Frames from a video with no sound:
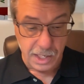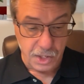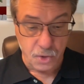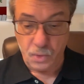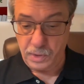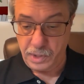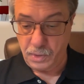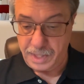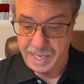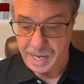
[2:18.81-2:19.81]

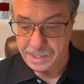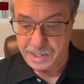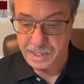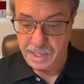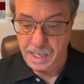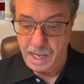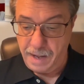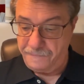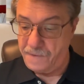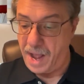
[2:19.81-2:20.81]
you'll get
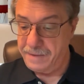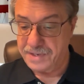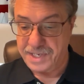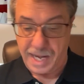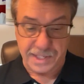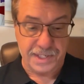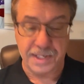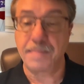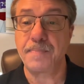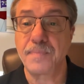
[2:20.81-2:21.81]
five sets